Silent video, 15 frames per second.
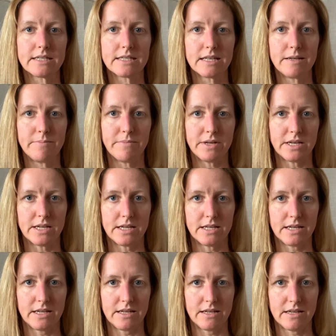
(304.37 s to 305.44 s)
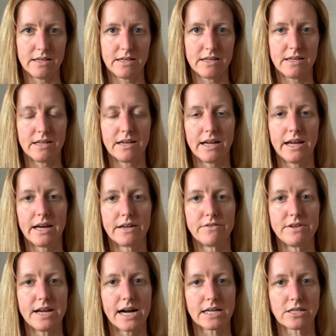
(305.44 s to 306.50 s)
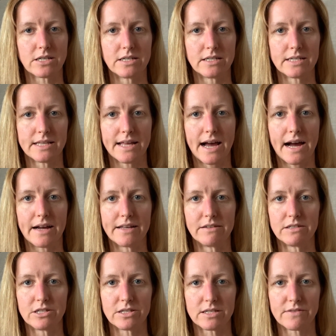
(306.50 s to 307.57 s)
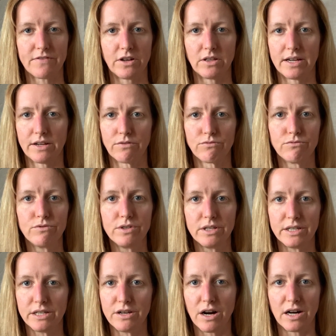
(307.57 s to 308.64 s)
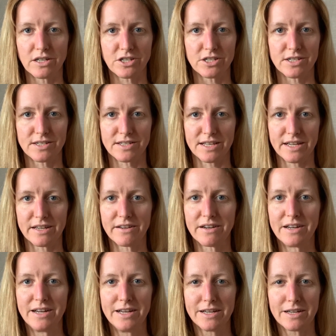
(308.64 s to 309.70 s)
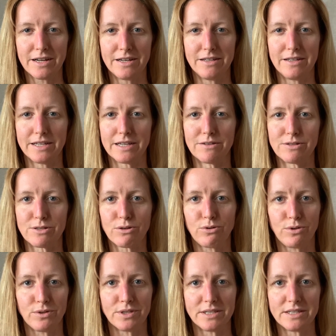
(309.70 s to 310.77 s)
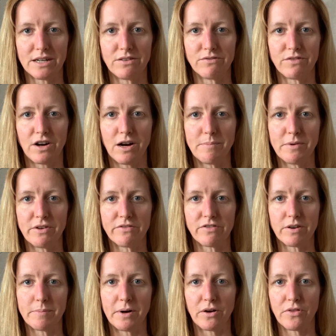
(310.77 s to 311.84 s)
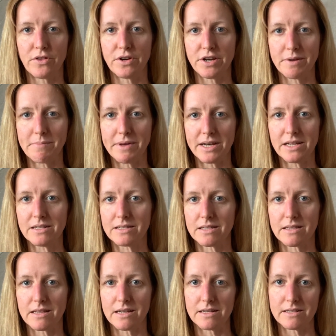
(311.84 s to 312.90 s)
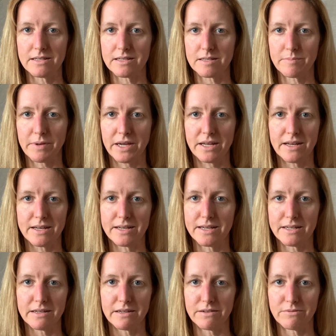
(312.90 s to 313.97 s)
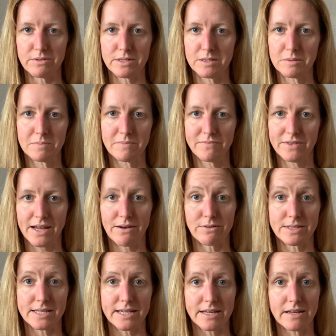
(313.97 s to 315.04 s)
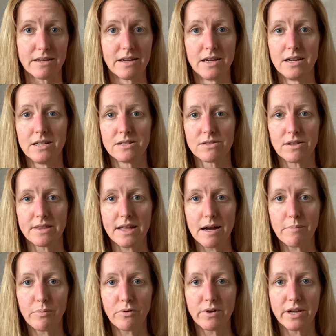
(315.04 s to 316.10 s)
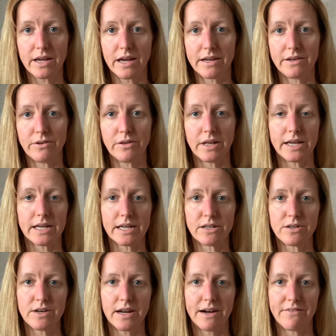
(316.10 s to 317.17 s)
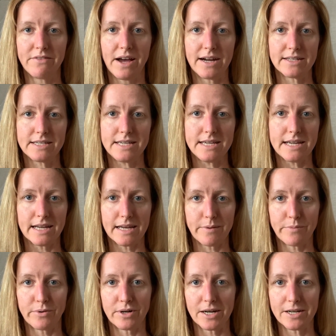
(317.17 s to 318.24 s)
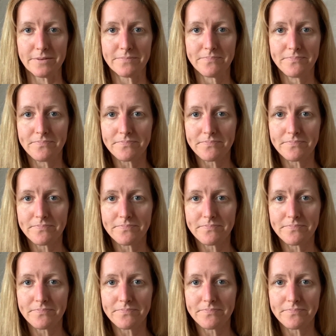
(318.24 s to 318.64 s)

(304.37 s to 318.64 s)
cinnamon in it. And I had a reaction to that and just felt like really nauseous, like kind of like I was holding down vomit for about 30 minutes, and then it dissipated, and that was it. So at that point I knew like I couldn't have that tea anymore.